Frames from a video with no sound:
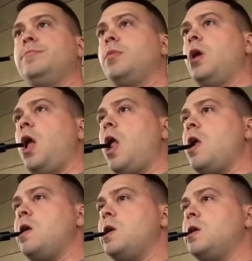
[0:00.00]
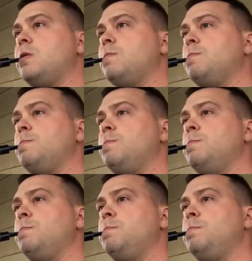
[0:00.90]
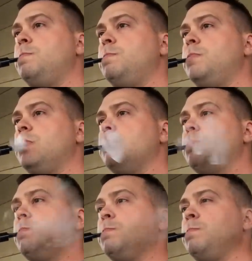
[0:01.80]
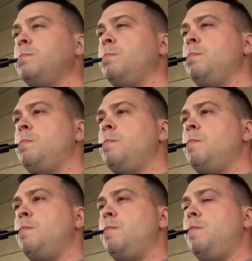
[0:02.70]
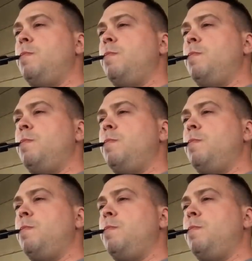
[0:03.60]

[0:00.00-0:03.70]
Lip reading: (no one is talking)